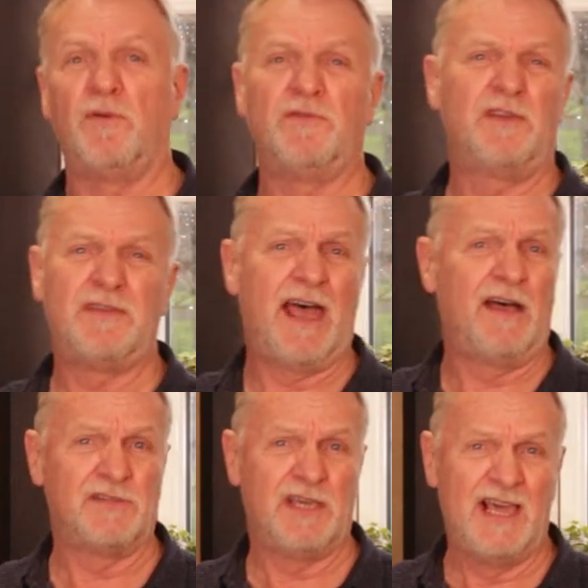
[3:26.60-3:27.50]
buttons and
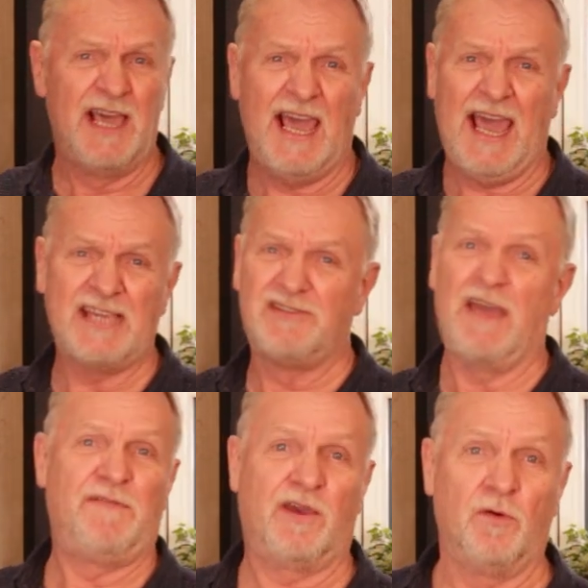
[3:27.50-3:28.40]
dials is
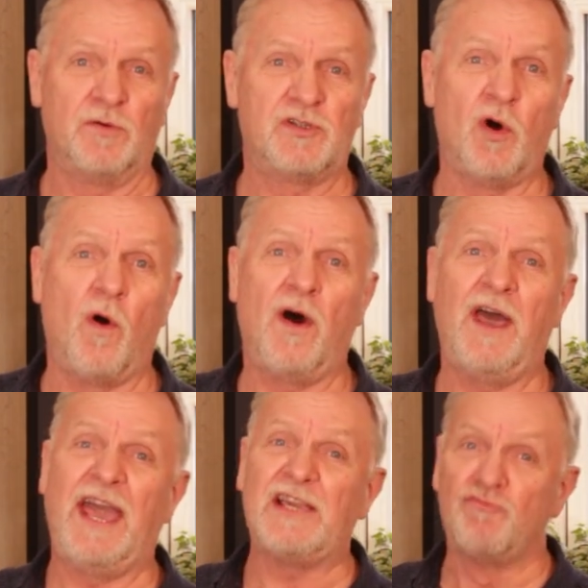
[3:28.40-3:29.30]
difficult.
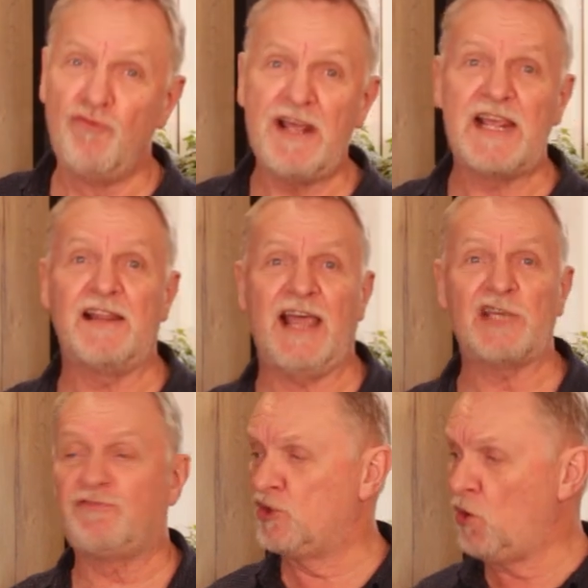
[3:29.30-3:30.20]
So it's really a
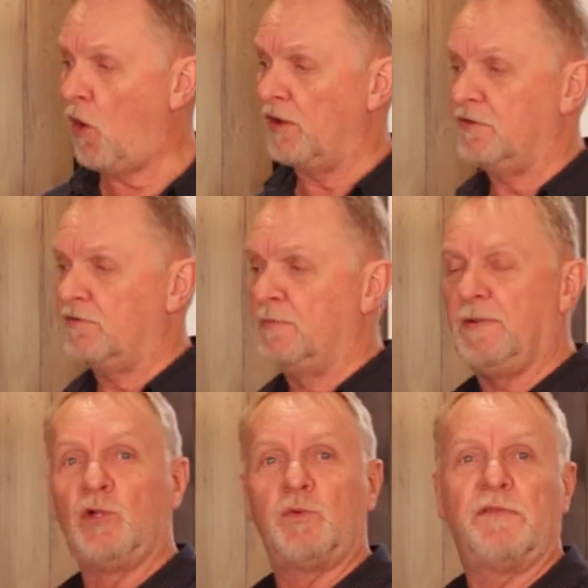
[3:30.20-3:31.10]
last resort to
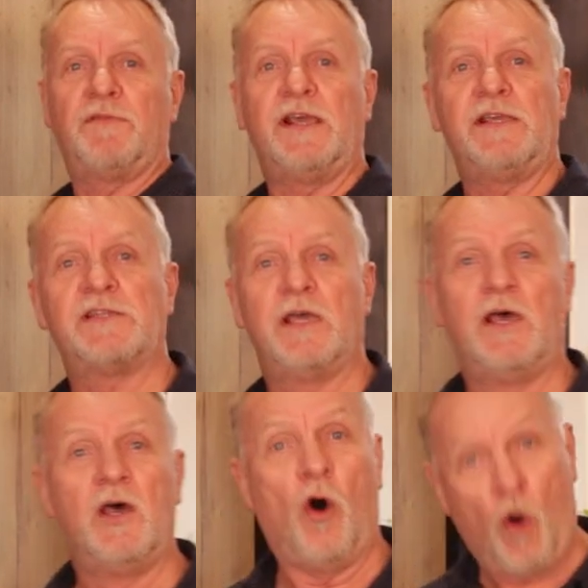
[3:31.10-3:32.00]
build one of these
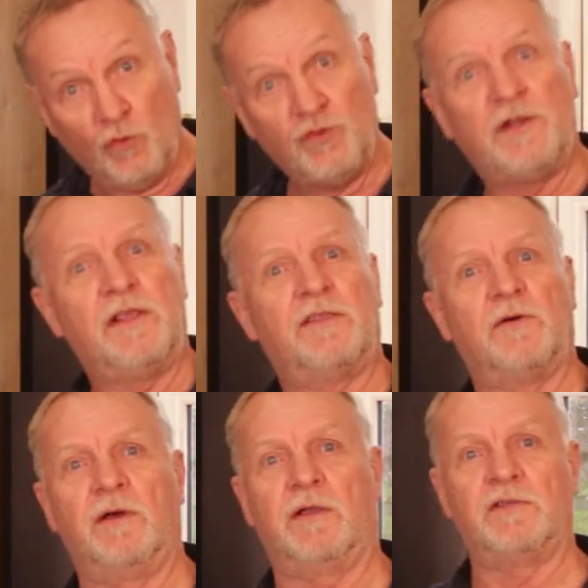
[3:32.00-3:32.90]
underneath the
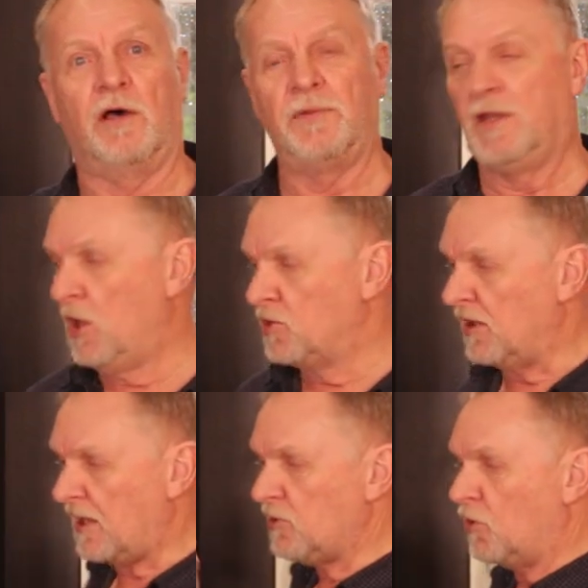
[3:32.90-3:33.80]
worktop.
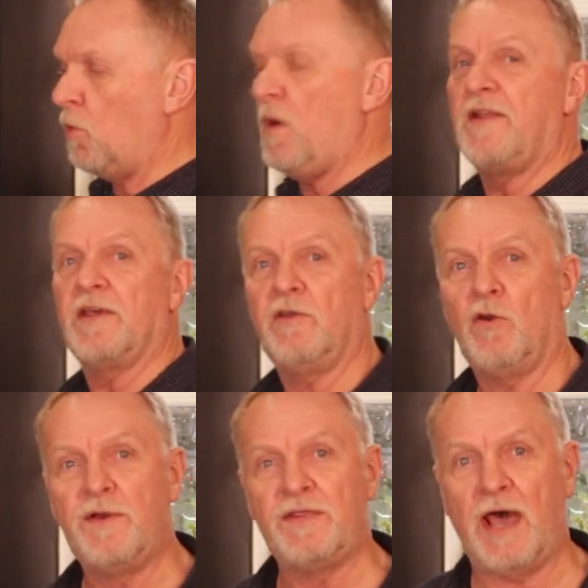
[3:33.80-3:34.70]
So let's look at where they can
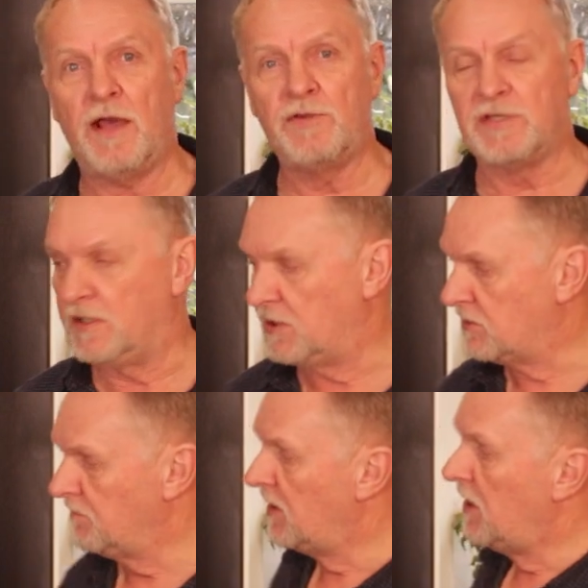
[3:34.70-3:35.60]
go in the
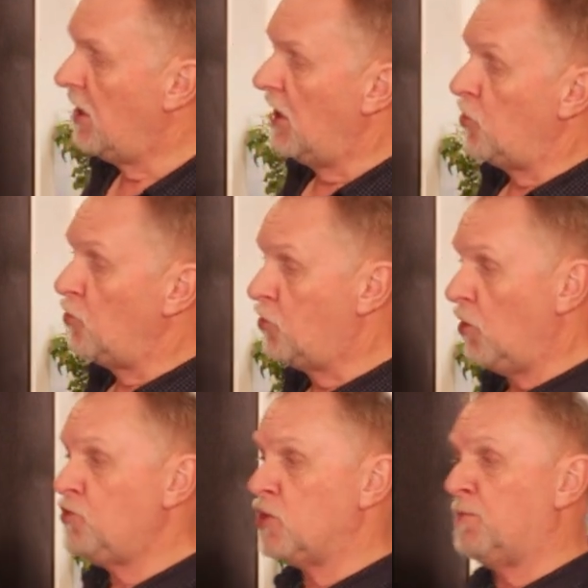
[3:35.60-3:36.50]
housings. You
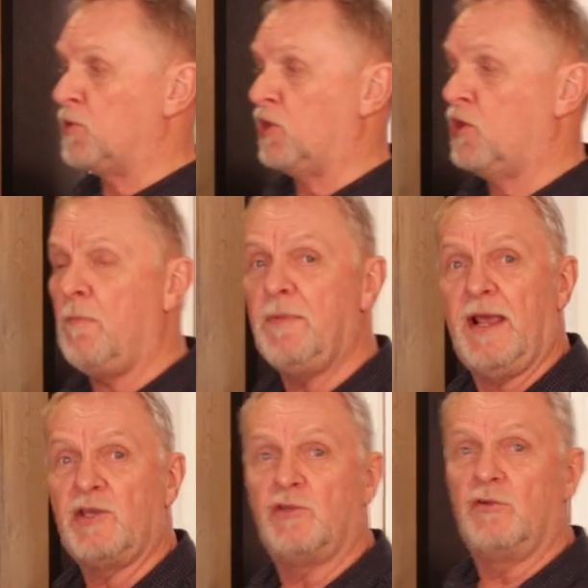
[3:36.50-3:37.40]
could just put a
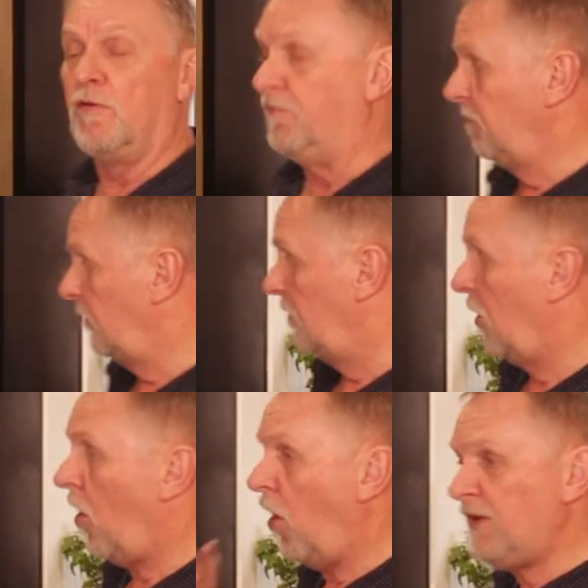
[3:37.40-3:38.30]
combination oven
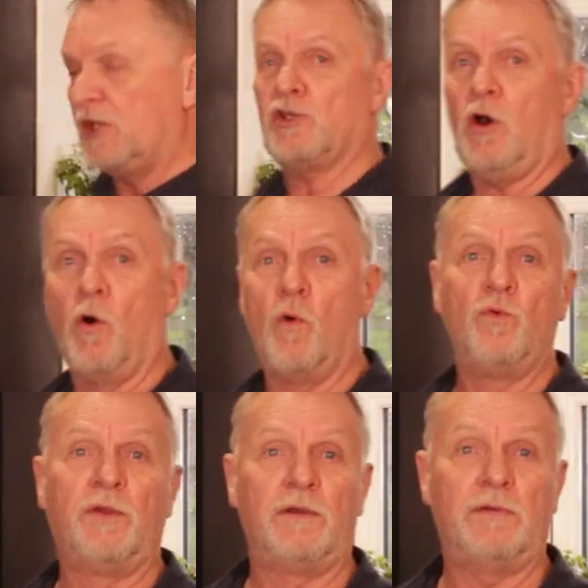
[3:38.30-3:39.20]
on its
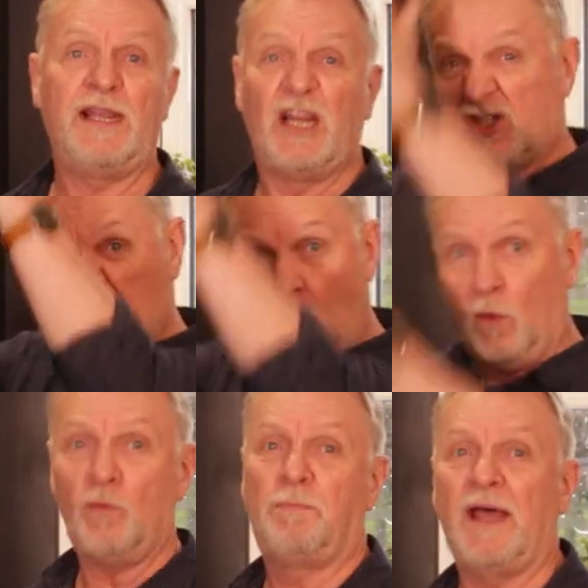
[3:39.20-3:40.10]
own in a
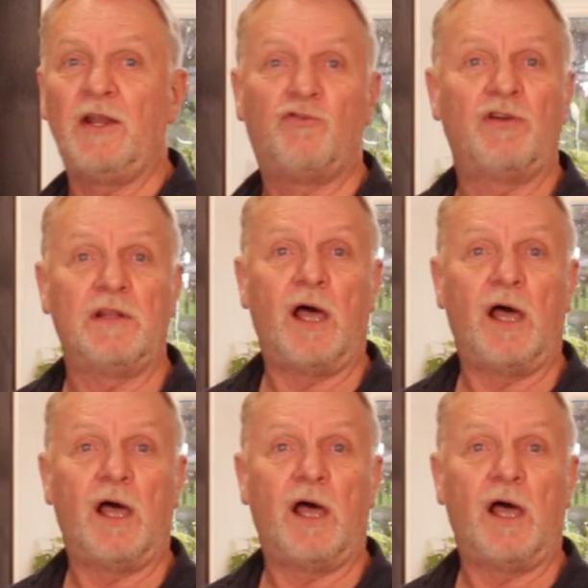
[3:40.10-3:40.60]
tall pantry